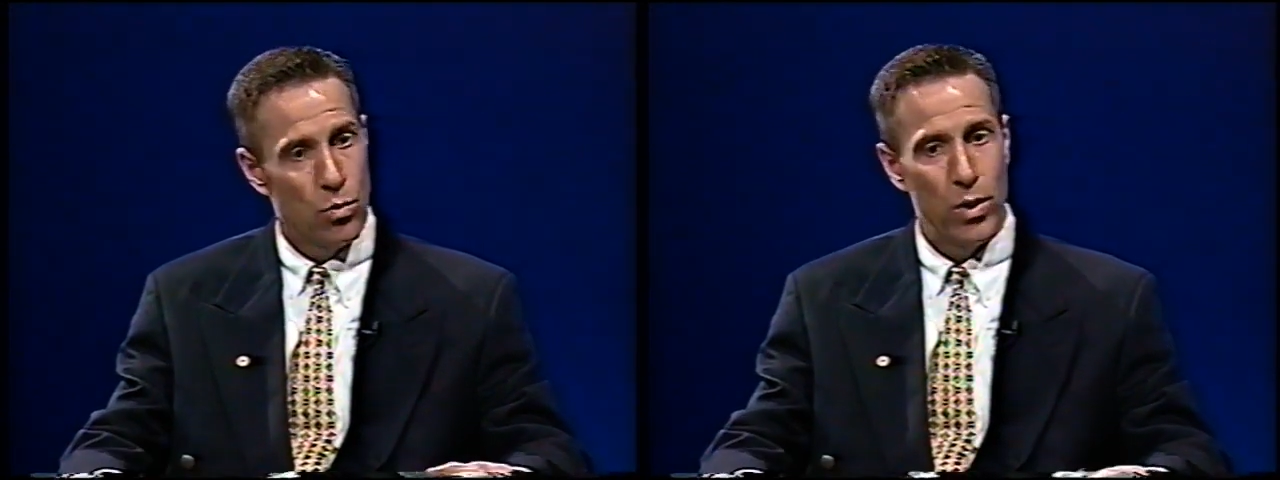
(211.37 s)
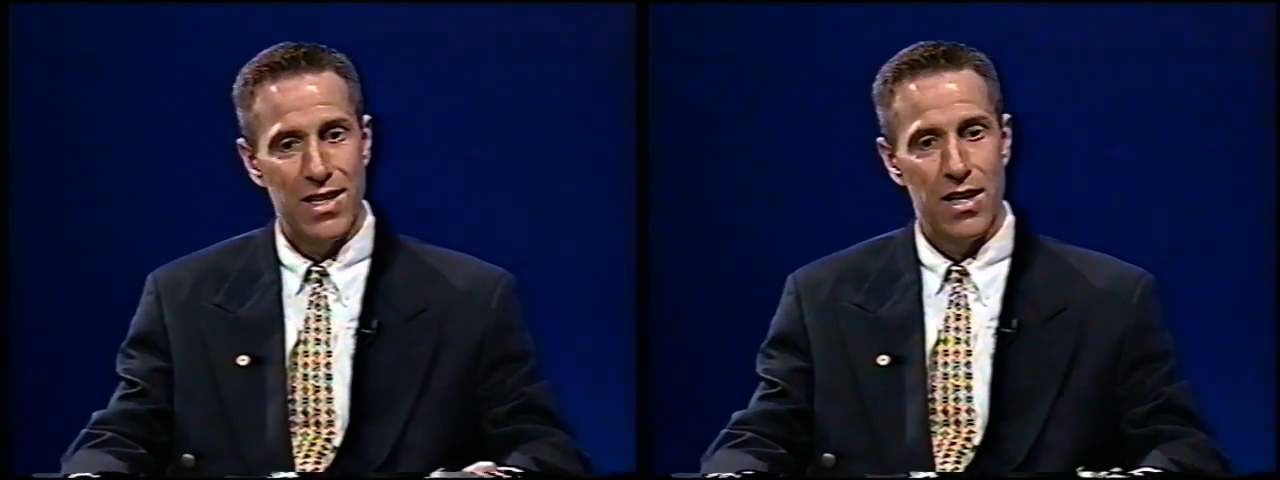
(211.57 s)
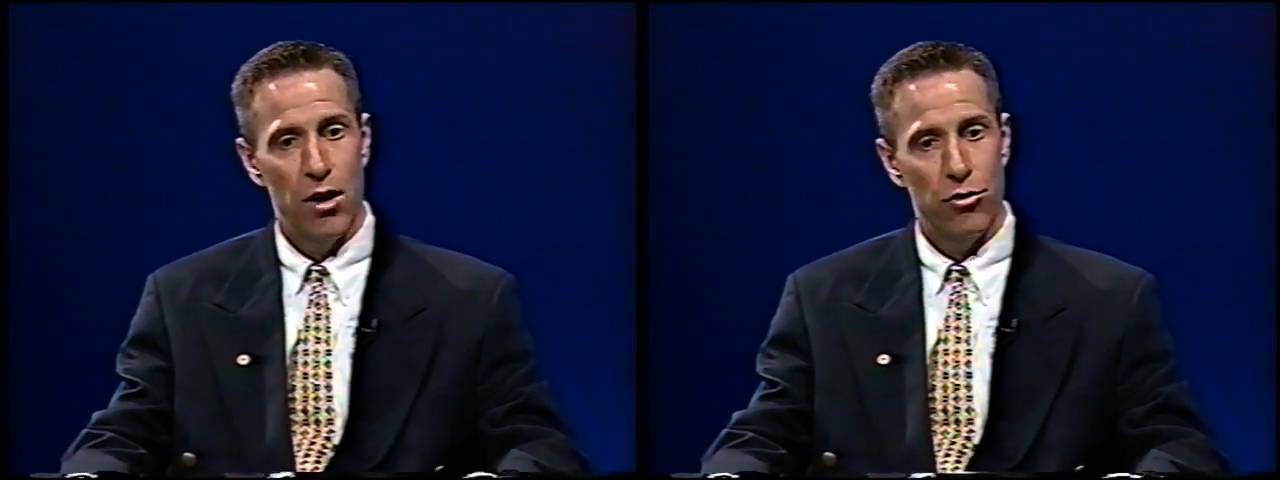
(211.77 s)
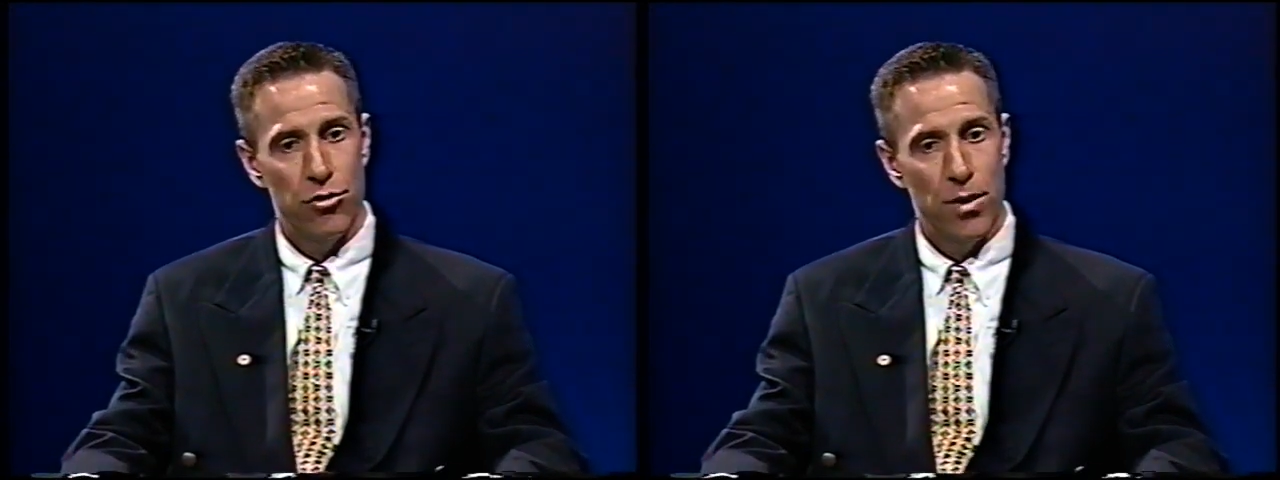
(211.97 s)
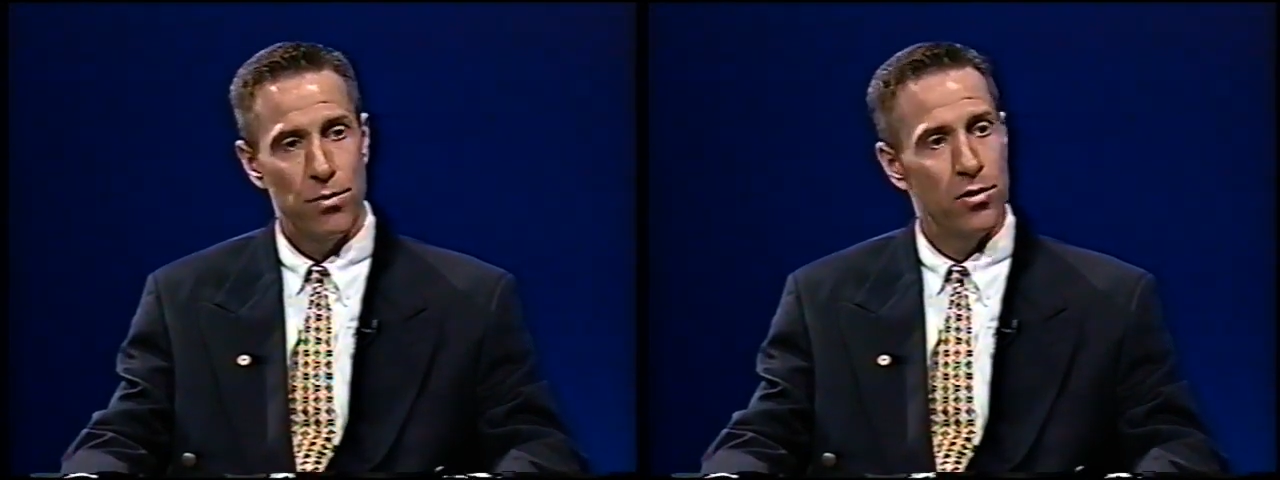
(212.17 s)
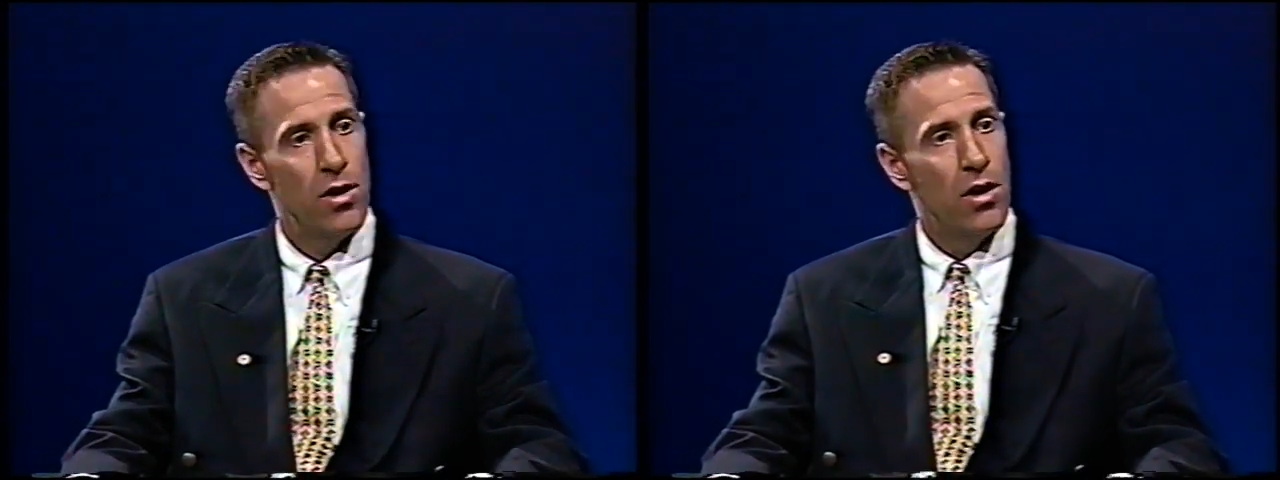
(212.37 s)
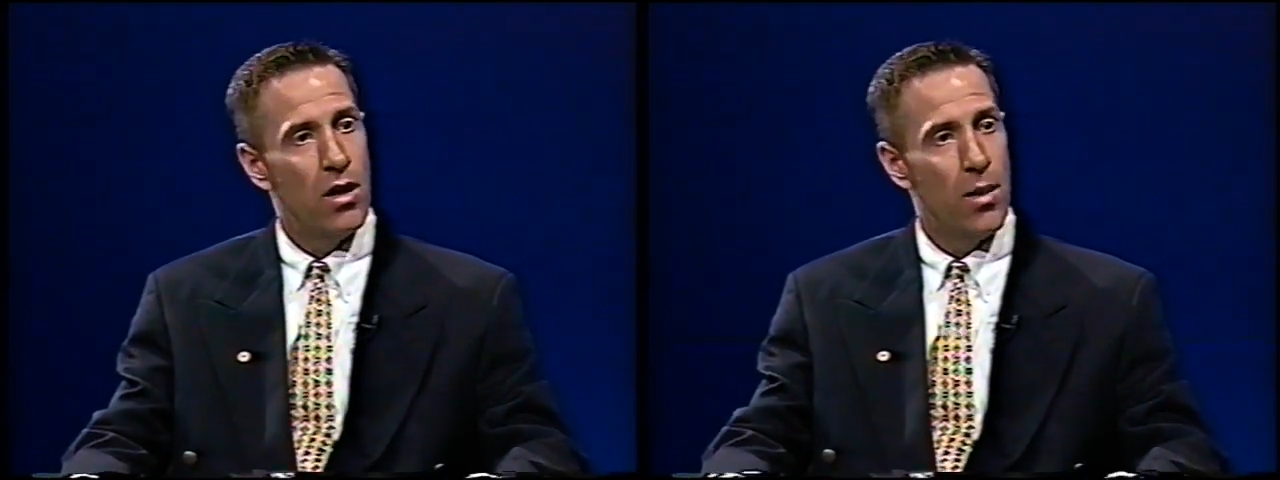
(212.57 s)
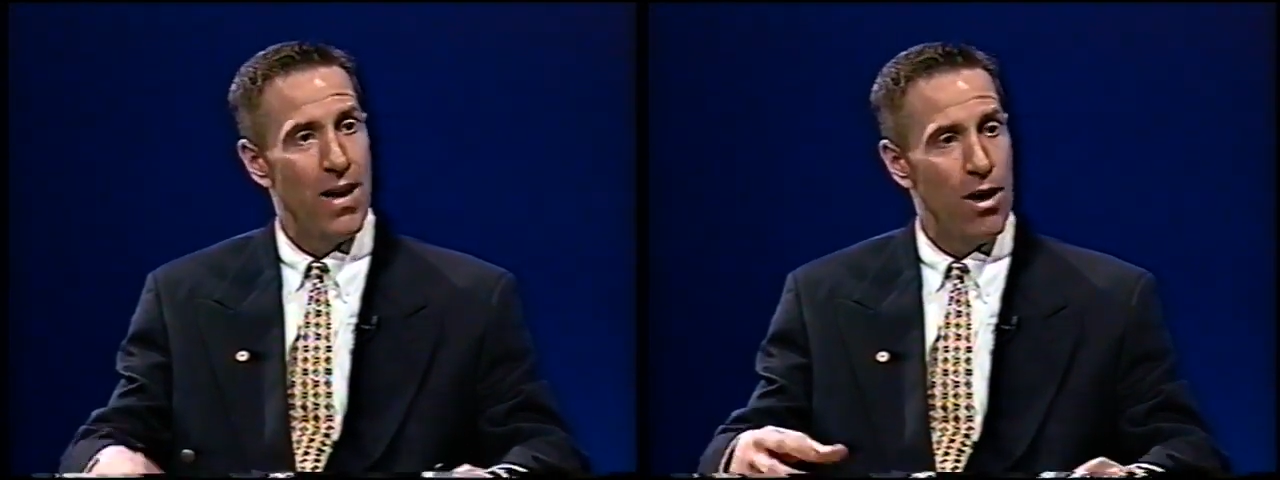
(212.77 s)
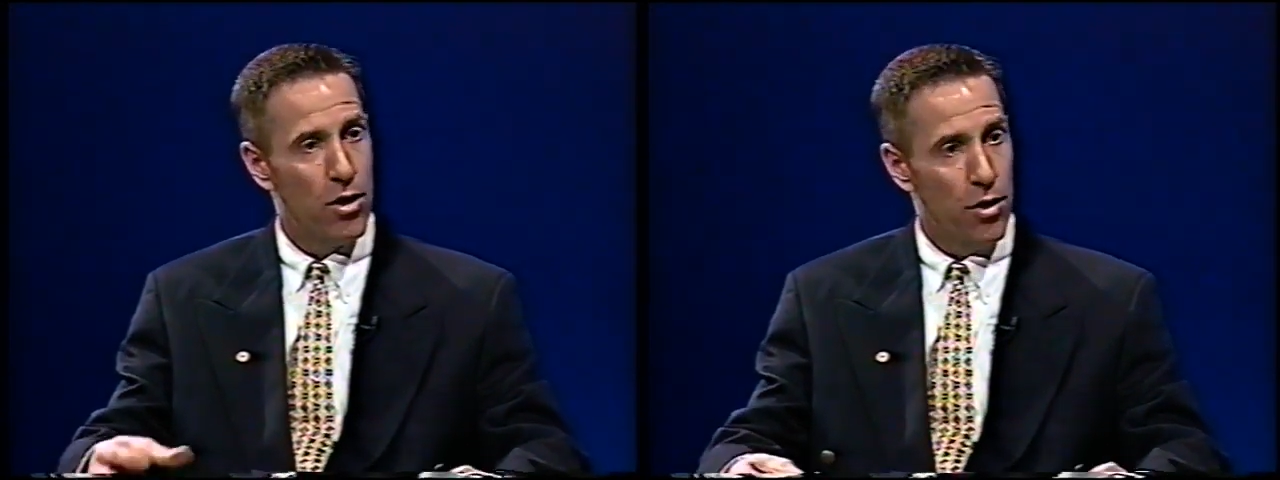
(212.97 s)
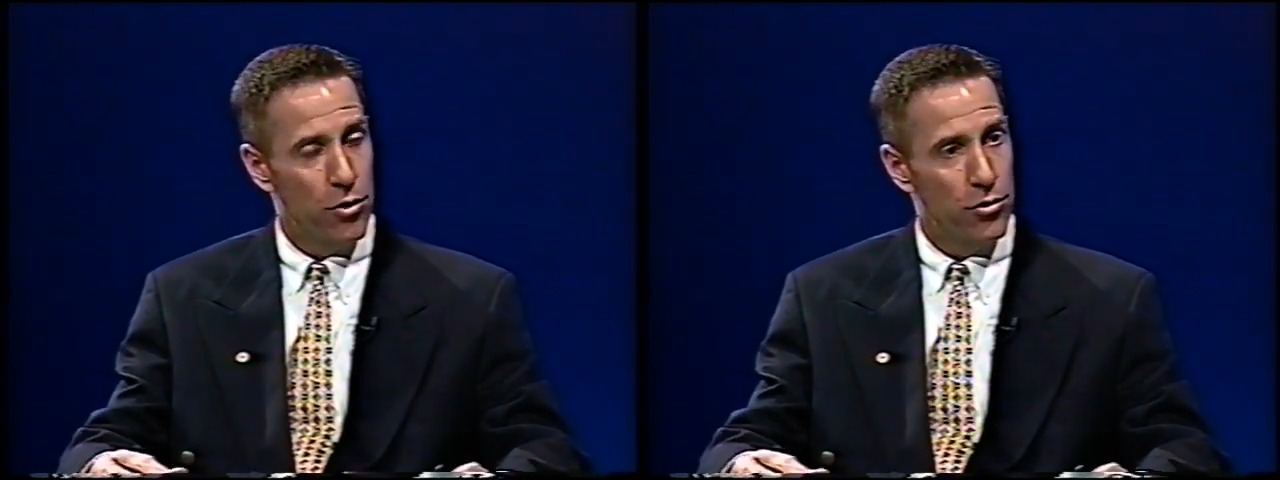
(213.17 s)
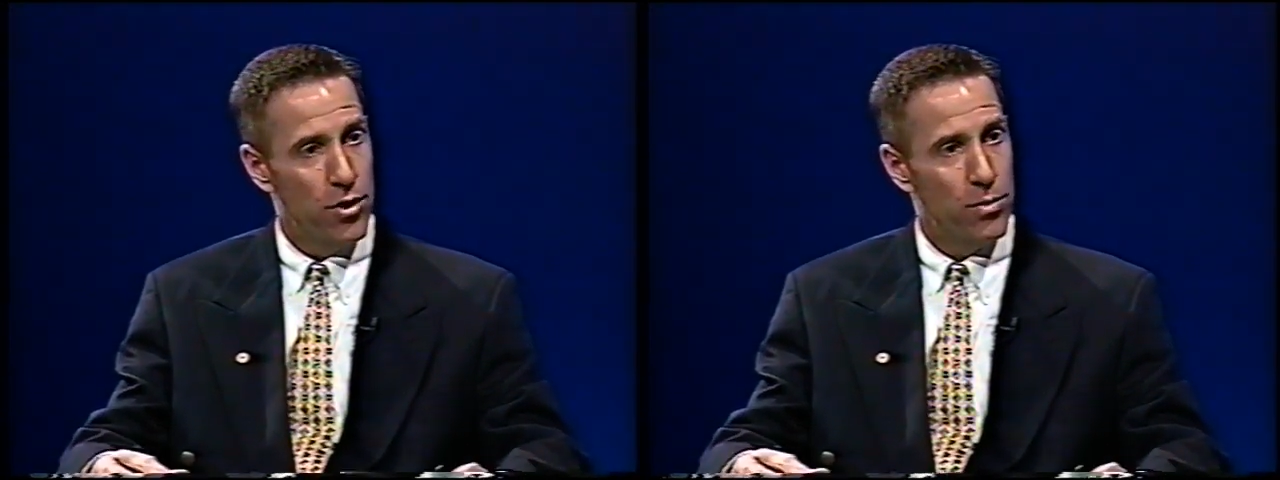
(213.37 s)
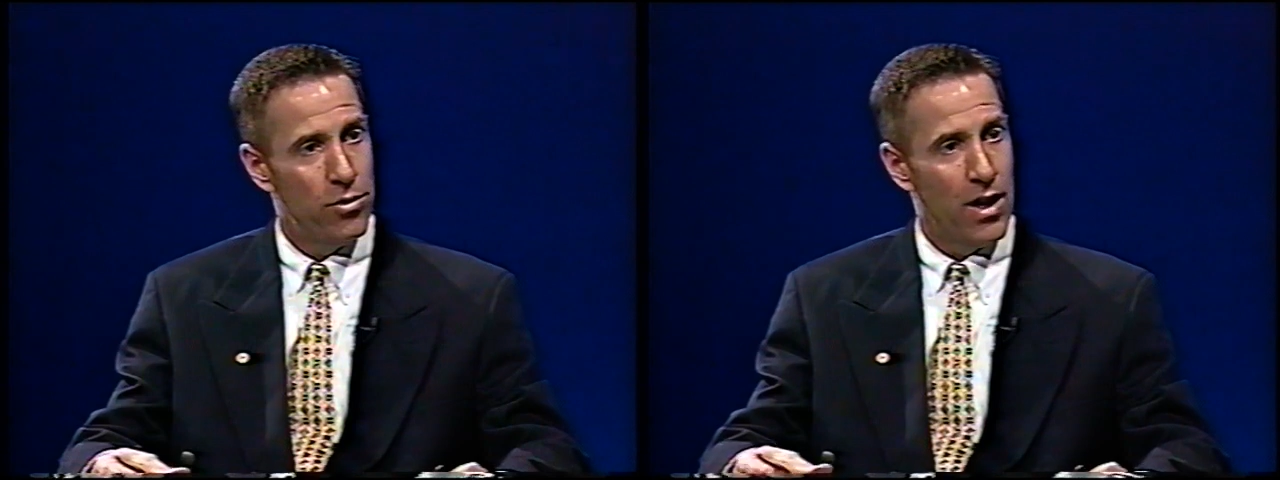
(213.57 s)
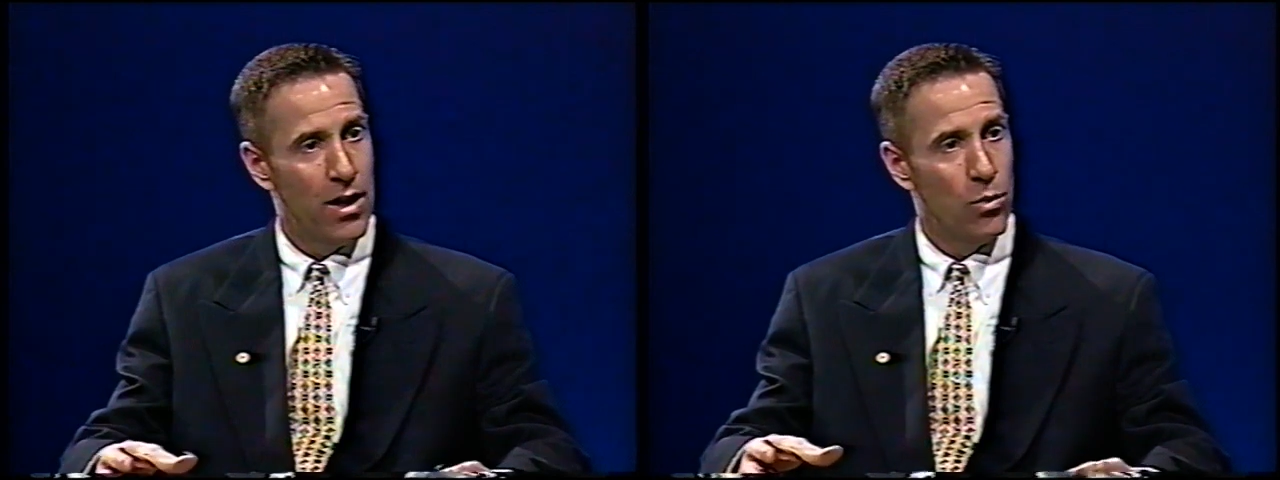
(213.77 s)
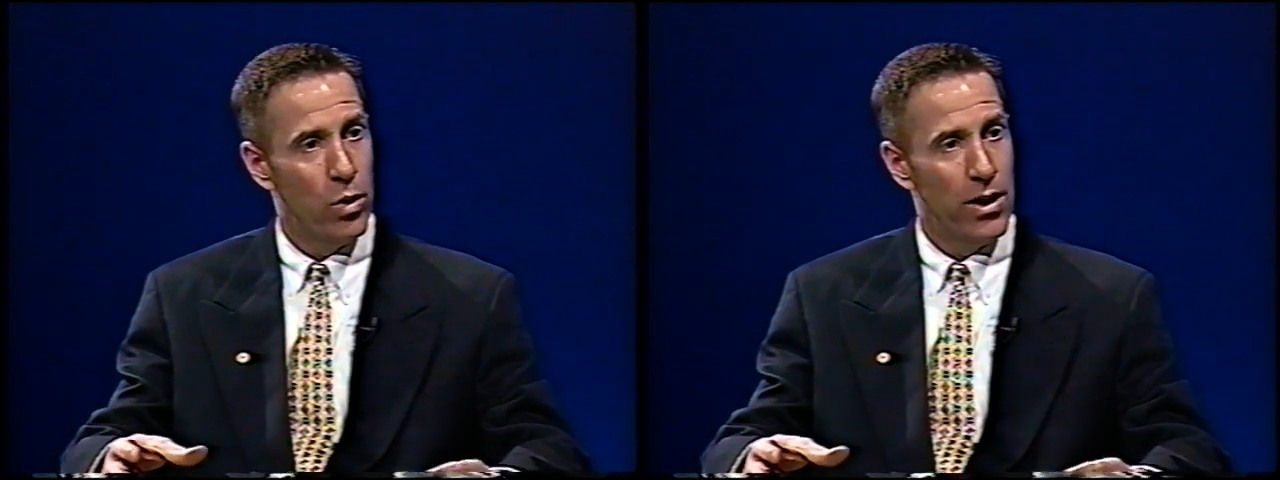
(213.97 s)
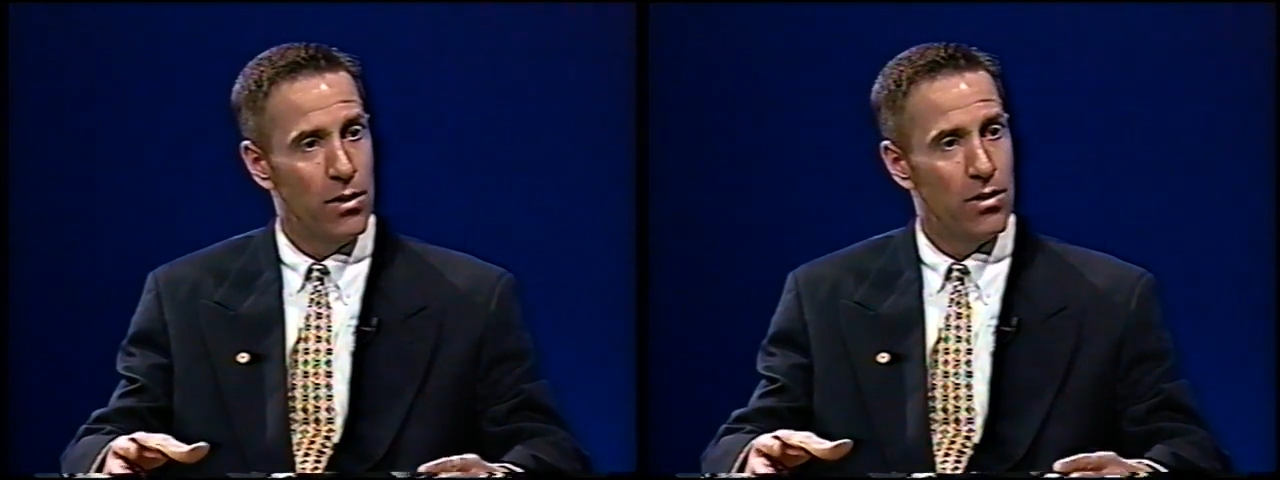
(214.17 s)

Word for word: We tell ships about other ships and we